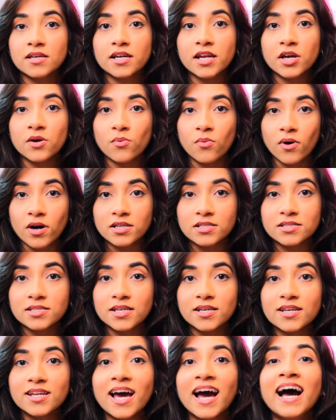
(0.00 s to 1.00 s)
that I
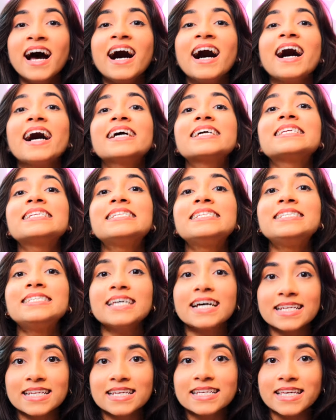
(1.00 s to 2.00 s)
wanted. I
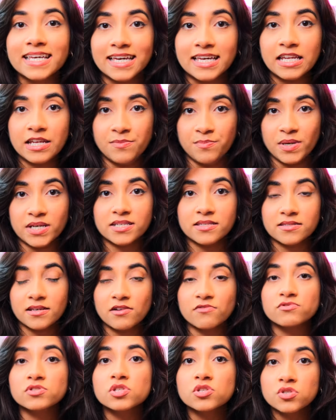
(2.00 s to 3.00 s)
dedicated
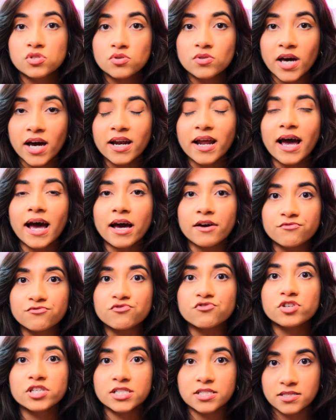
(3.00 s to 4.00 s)
myself to do that
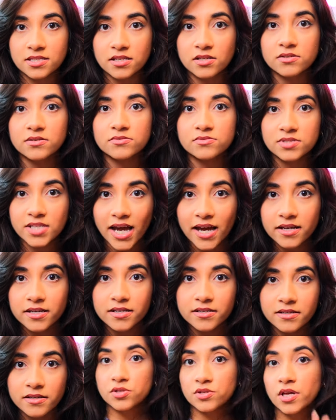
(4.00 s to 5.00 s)
every single day.
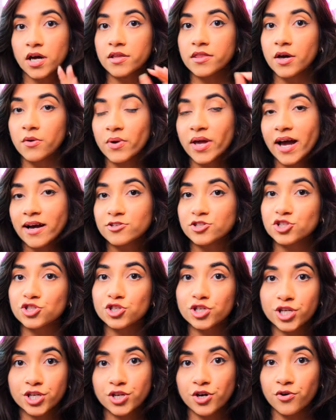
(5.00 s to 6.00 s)
So now that we
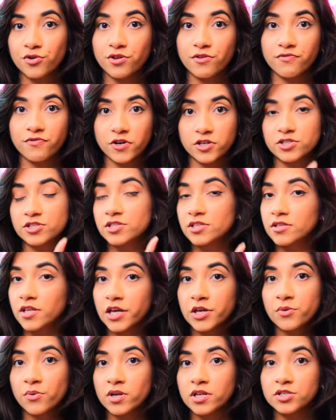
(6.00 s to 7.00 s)
actually know the first thing
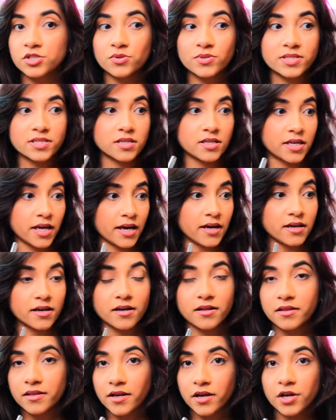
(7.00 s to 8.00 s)
that you want to do is get
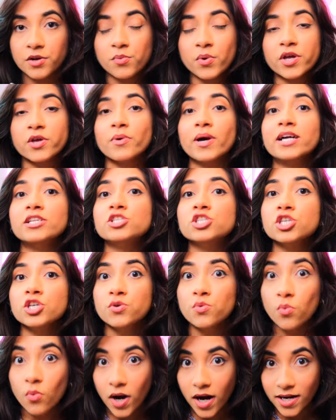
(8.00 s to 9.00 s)
clear in what you actually
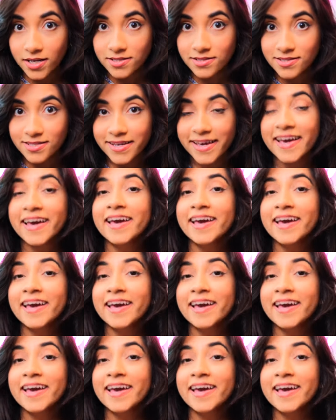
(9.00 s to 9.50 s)
actually want